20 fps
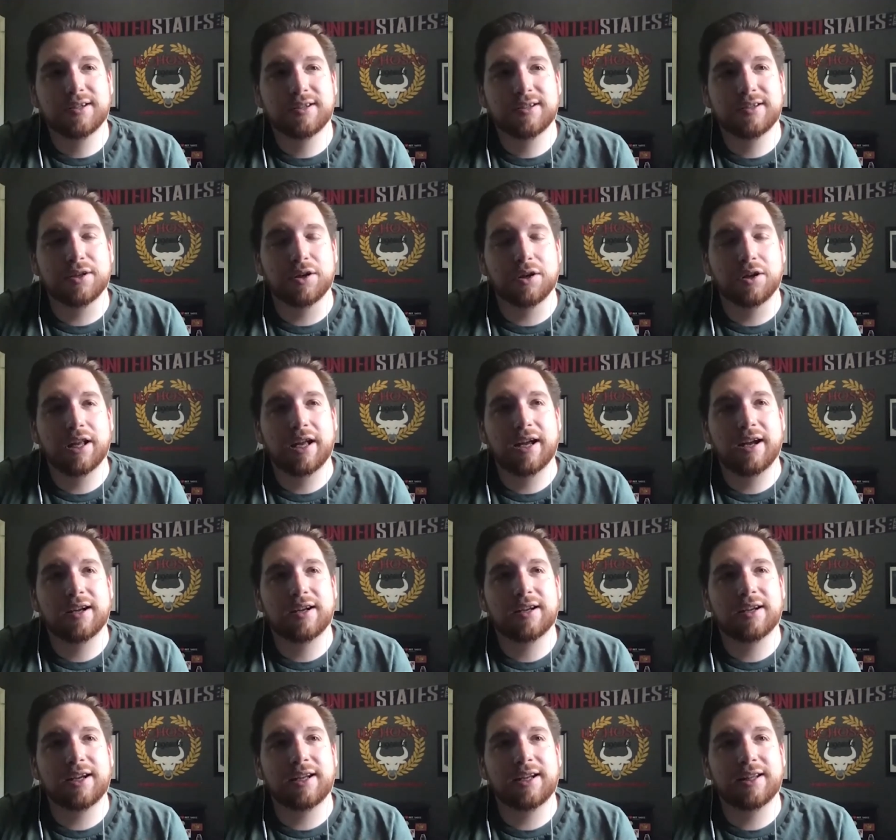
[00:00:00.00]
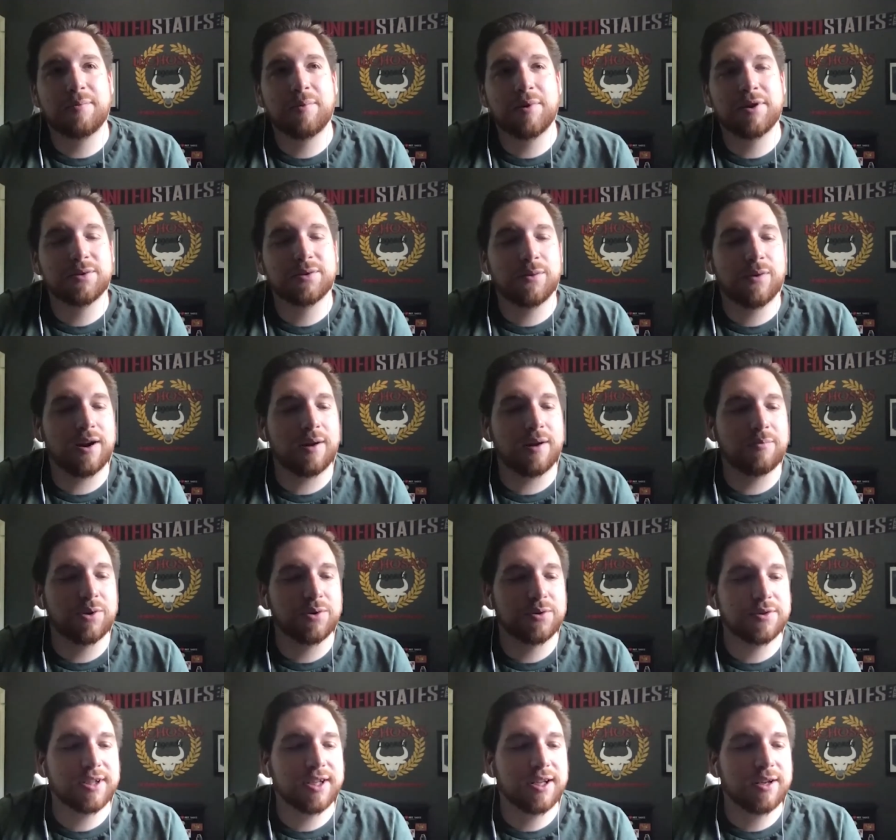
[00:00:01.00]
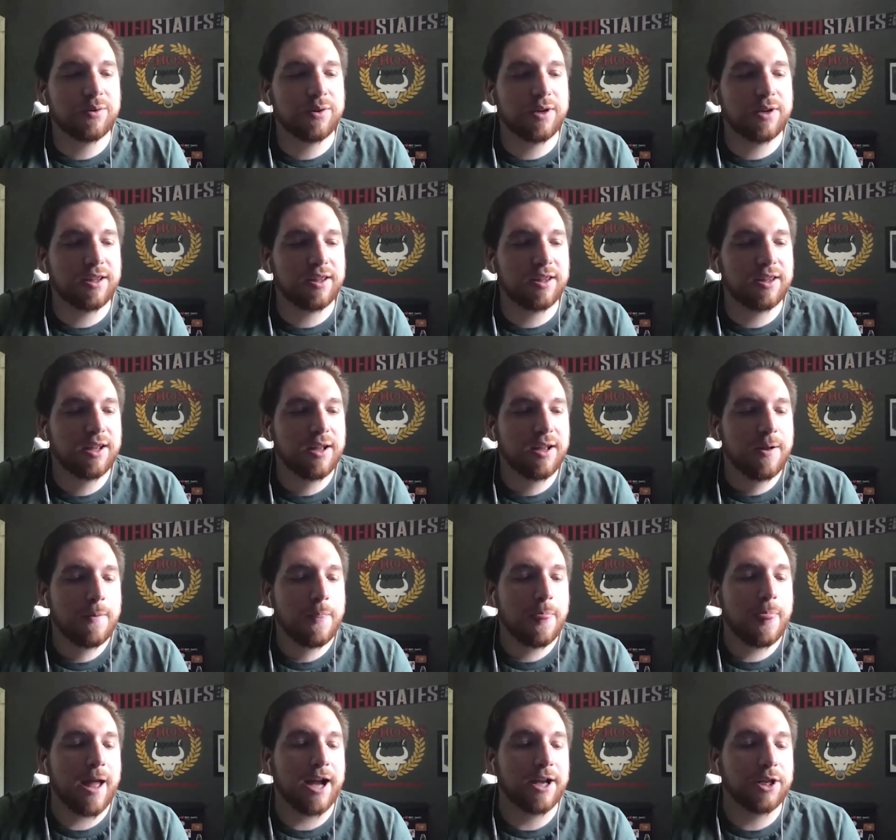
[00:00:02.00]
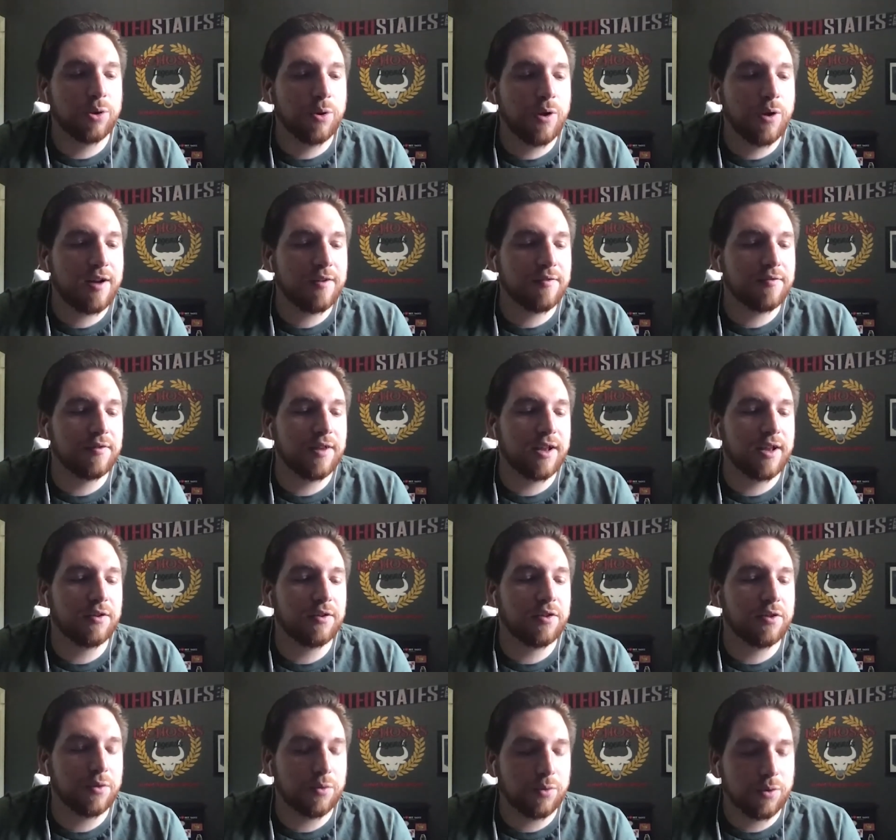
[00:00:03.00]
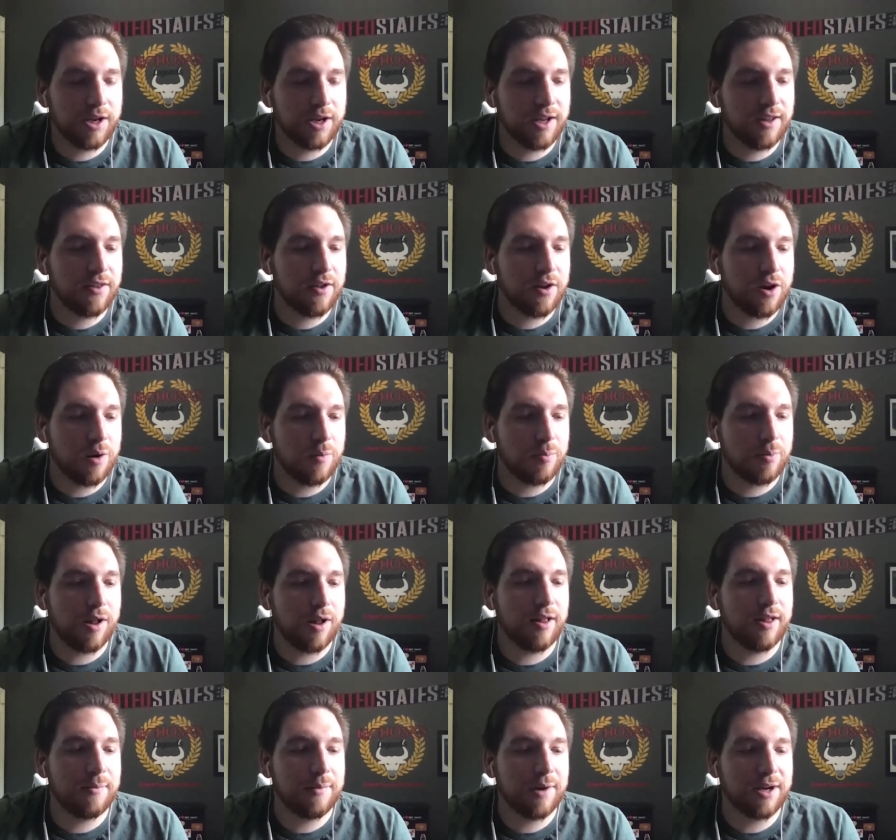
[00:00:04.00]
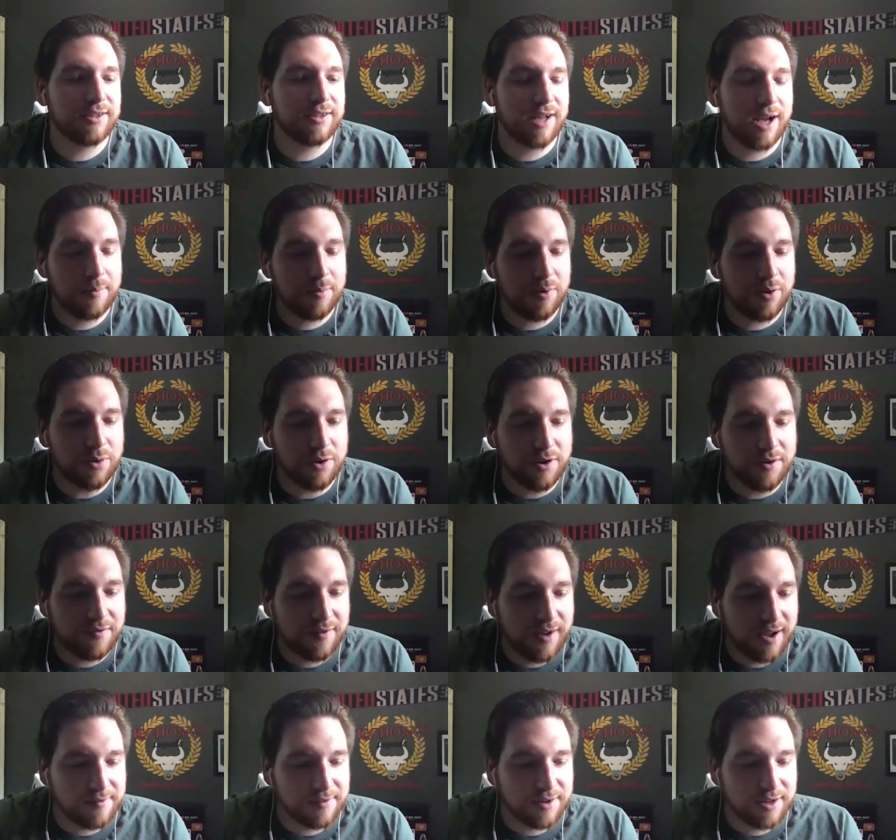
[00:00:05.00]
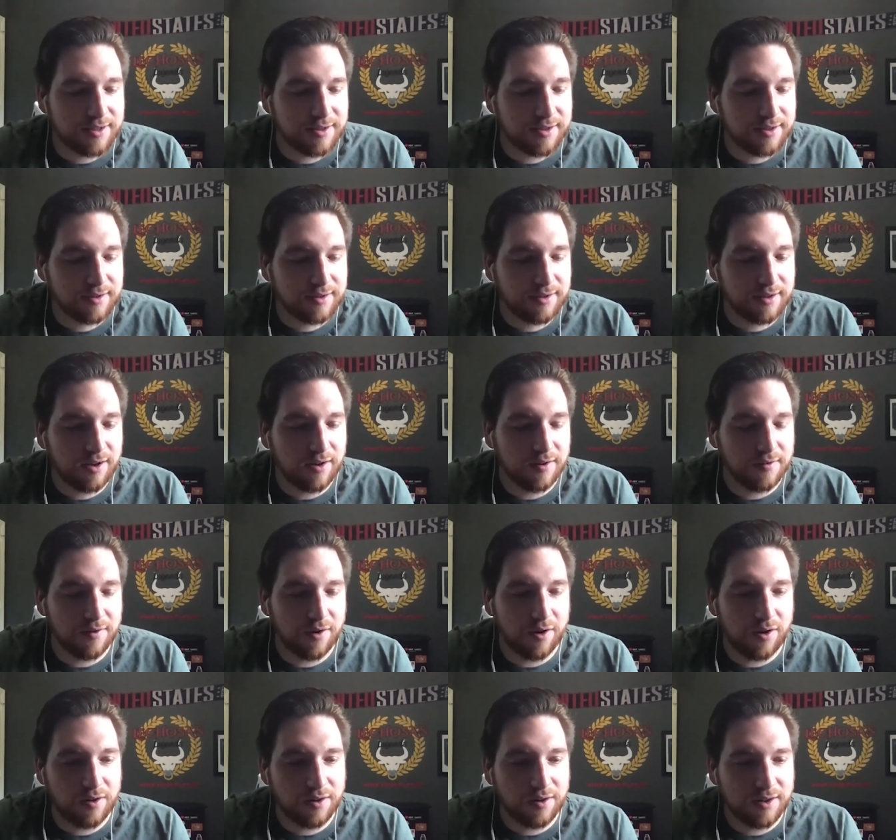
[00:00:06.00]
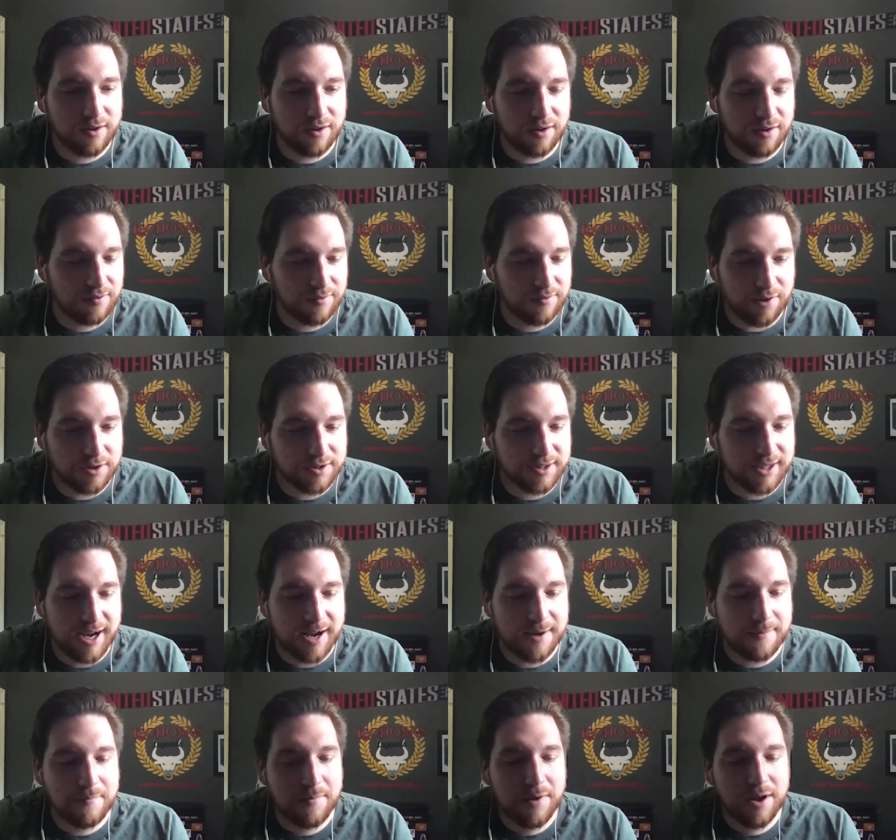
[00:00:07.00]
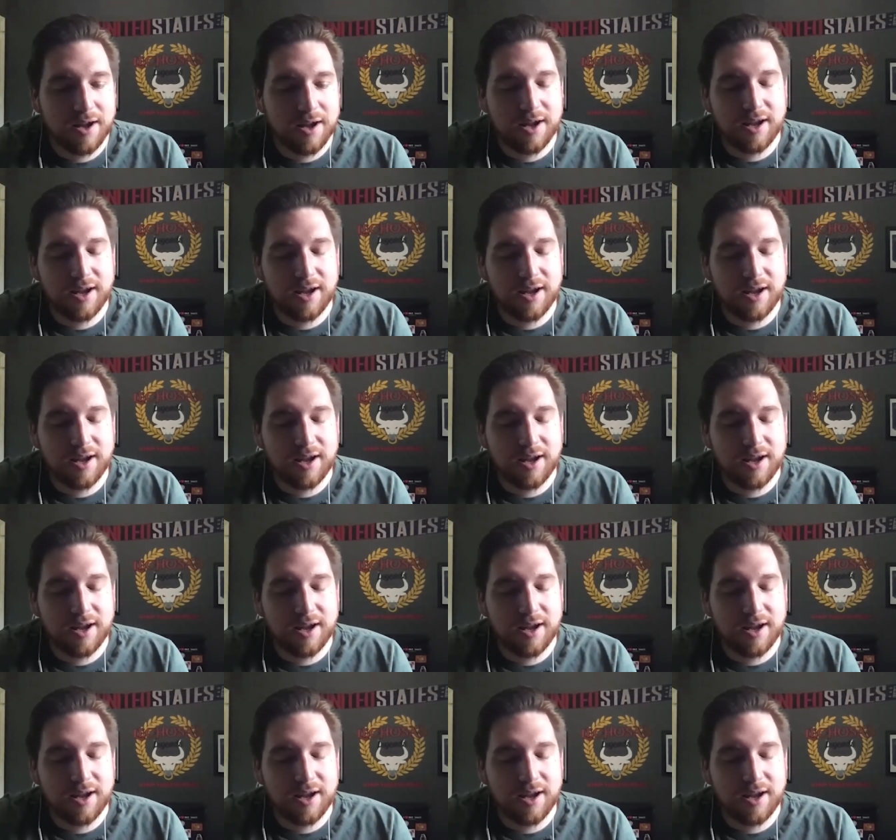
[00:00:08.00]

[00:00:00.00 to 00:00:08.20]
So yeah. like it depends on what I'm using it with. I do have like three that are probably my top three favorites of all the, of all time.